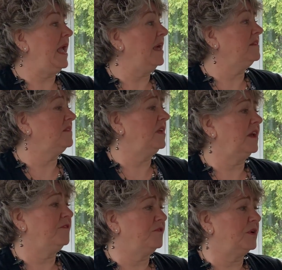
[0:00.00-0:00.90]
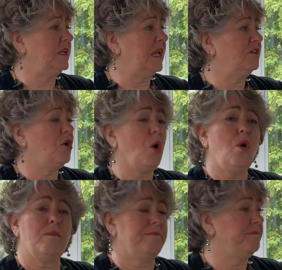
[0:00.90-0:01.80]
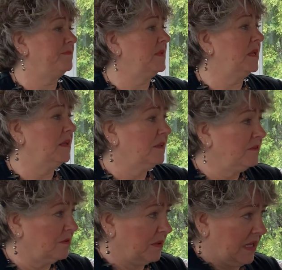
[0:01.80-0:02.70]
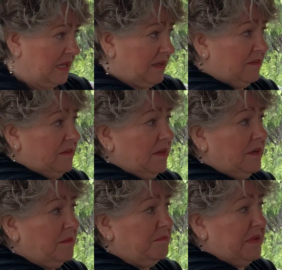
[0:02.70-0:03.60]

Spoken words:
had to take Ferdinand home. So here's the